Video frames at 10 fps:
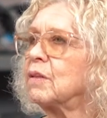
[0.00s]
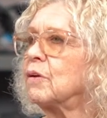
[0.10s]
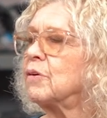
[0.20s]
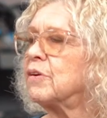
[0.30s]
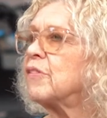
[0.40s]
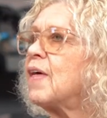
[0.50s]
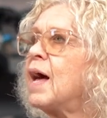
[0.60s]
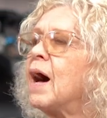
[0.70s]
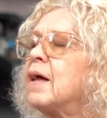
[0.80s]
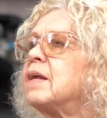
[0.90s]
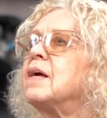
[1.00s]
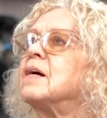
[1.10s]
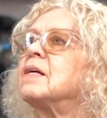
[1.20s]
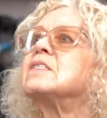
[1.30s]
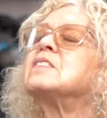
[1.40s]
learned that
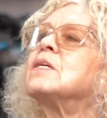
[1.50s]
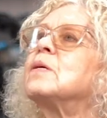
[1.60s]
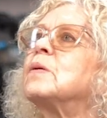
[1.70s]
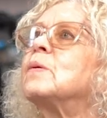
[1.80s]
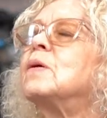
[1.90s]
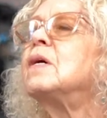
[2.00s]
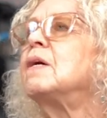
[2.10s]
and so